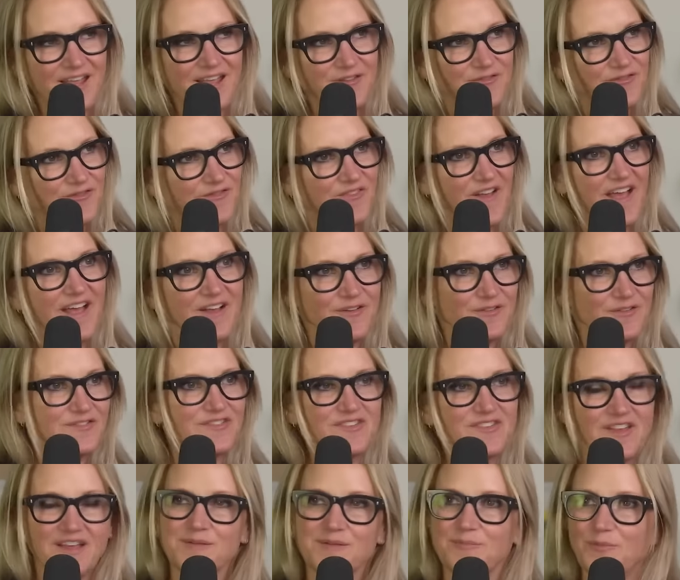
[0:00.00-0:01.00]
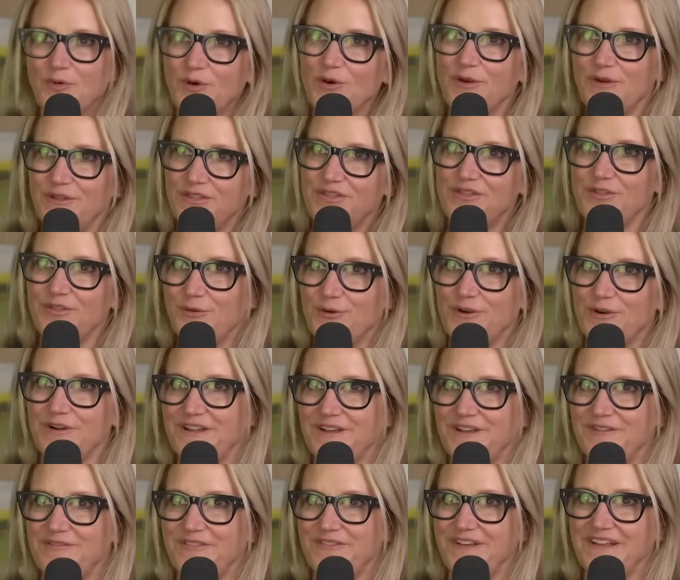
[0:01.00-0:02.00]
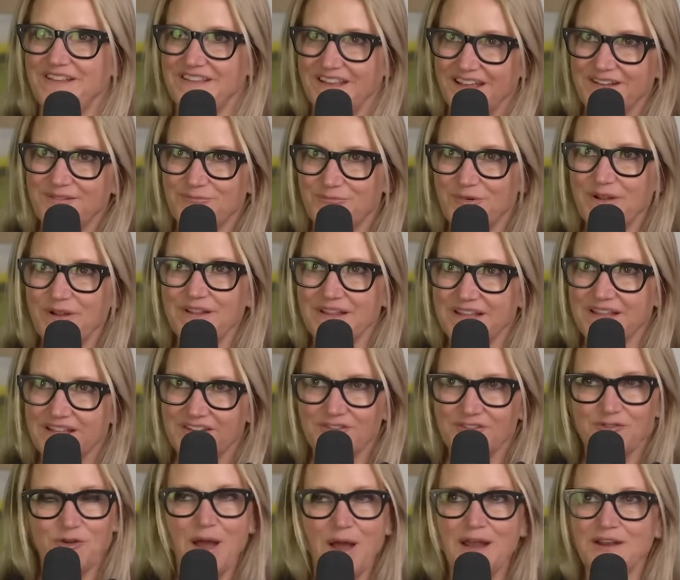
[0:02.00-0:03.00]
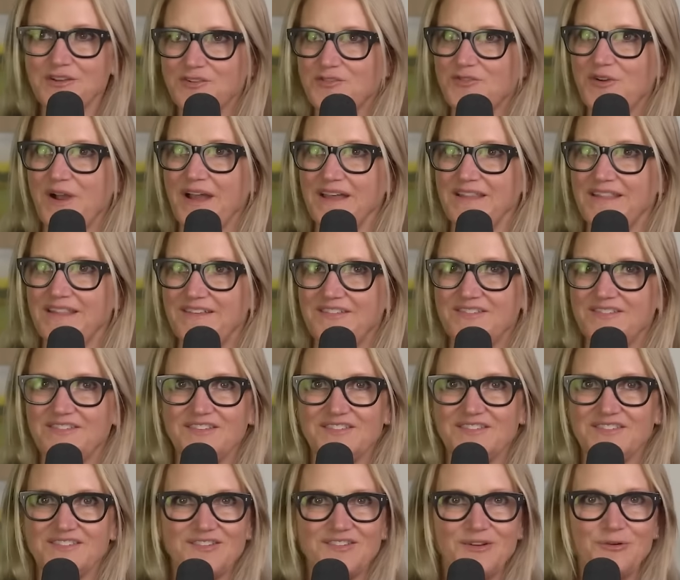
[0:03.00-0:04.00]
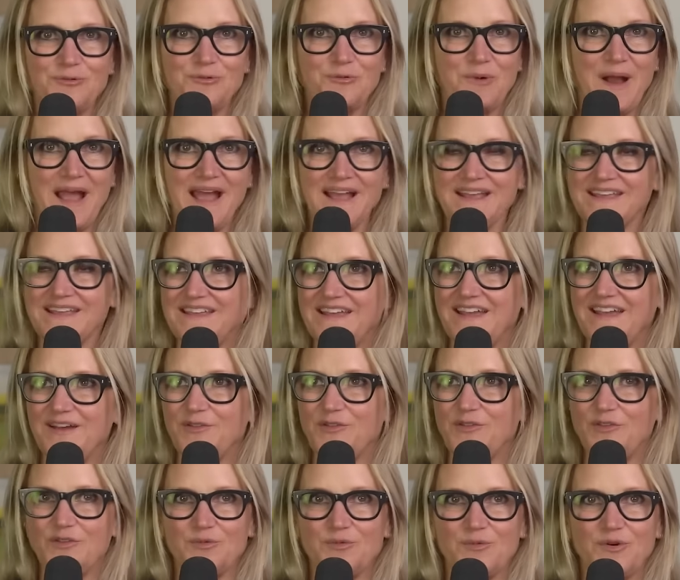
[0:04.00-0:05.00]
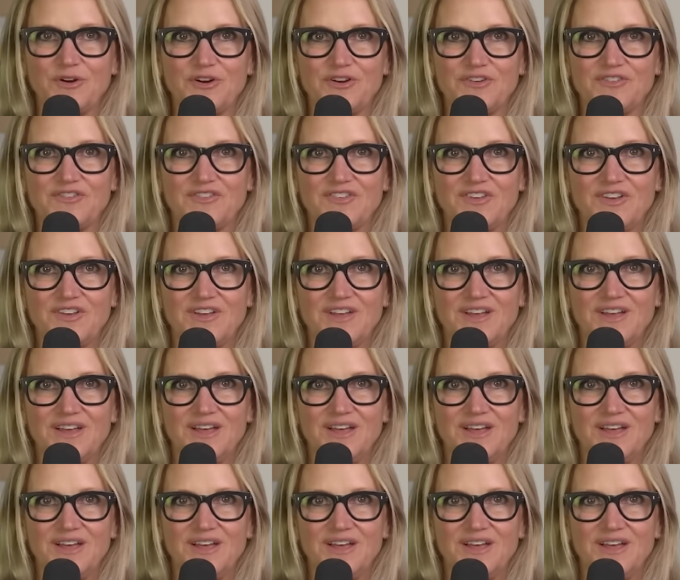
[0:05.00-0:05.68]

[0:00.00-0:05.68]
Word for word: It sounds like more authoritative. It, it really, you got to try this. It's so wacky how this works.